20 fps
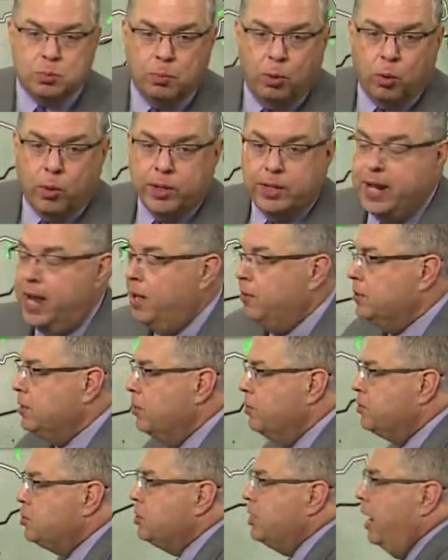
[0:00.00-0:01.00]
more down to
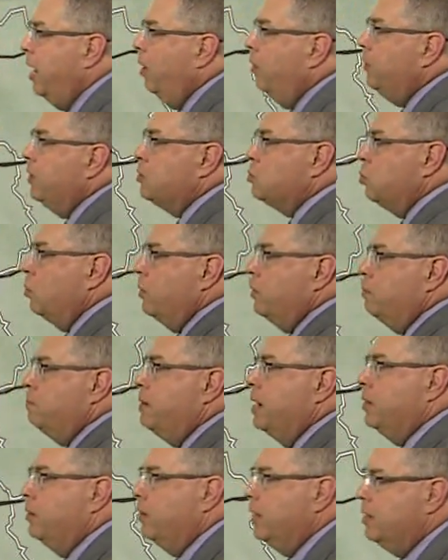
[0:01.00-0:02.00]
the south. That's where the
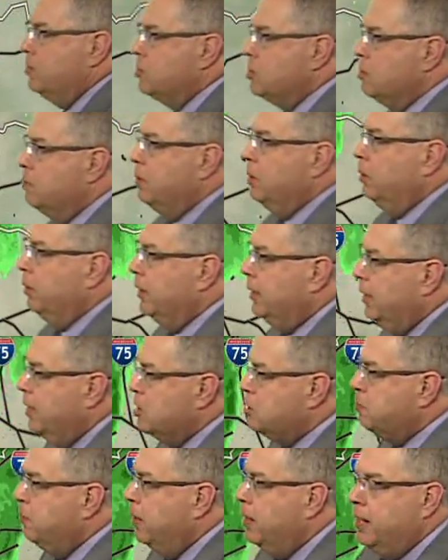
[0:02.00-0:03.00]
better instability
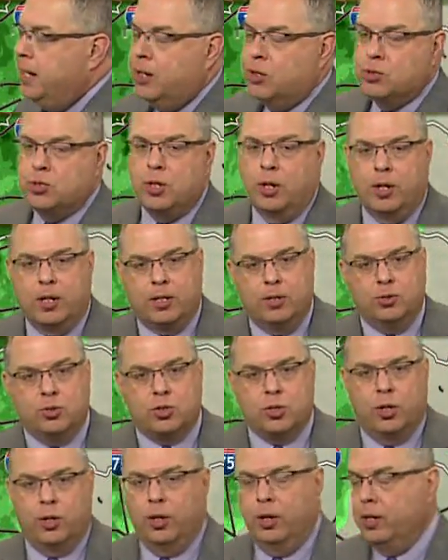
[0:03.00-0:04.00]
is. But here's our
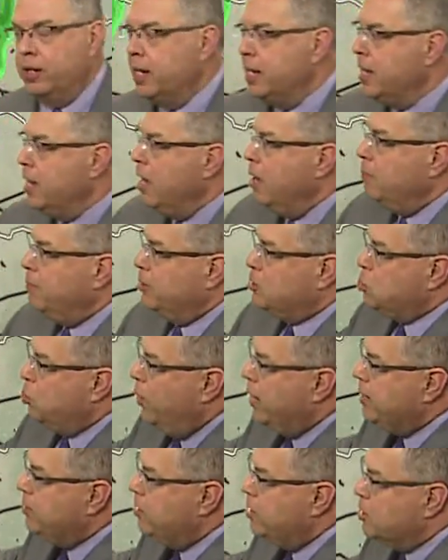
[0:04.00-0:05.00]
concern.
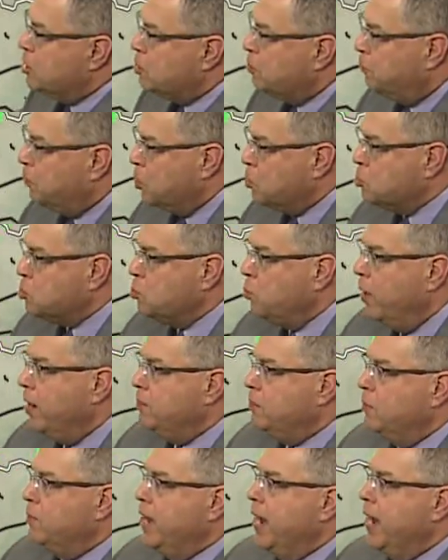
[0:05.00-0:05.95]
Between this first wave of